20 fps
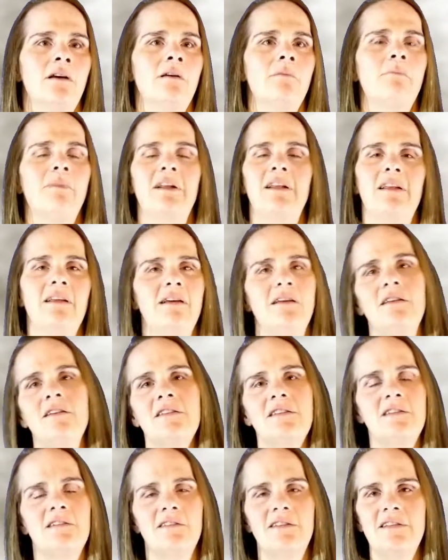but uh,
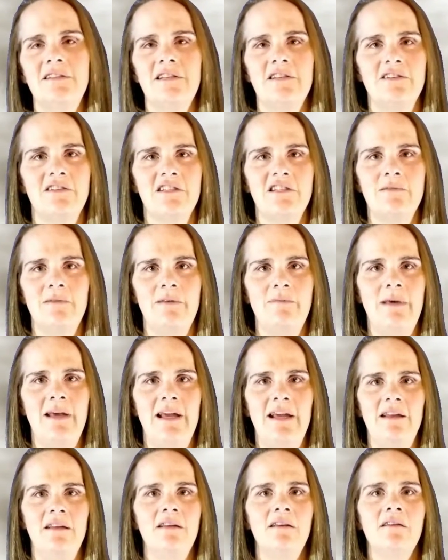still decisions to be
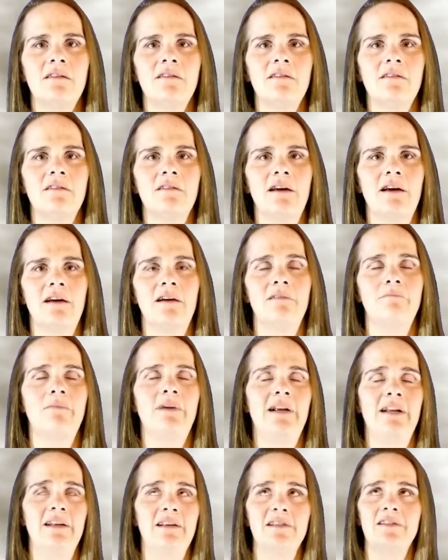made, uh,
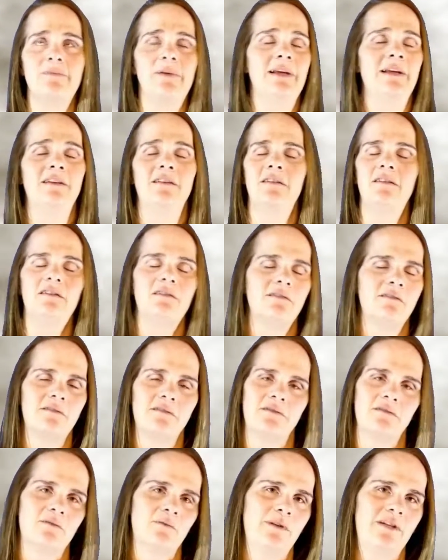money to spend,
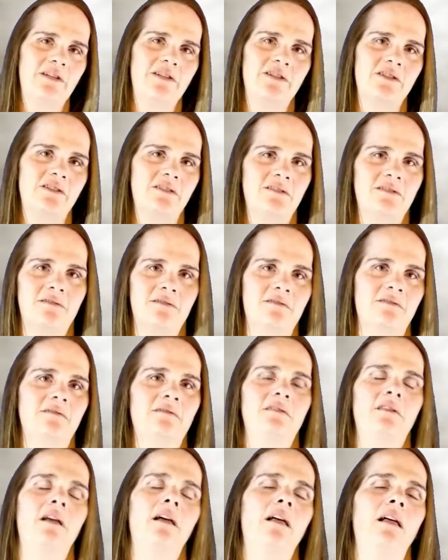which
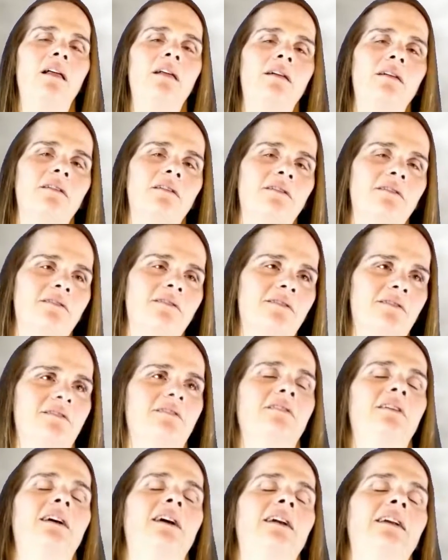uh,
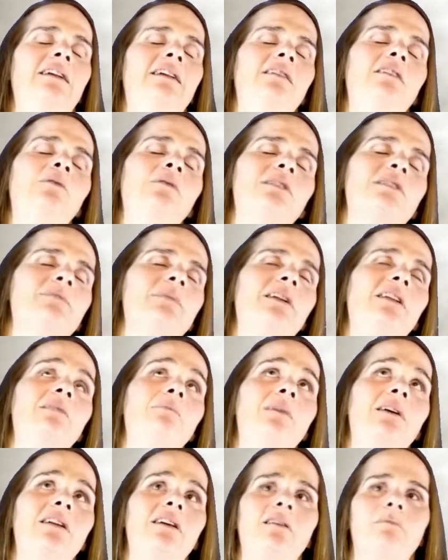I need to quit spending
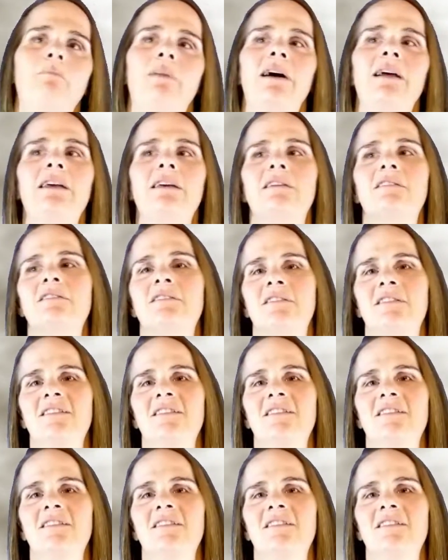money on bikes.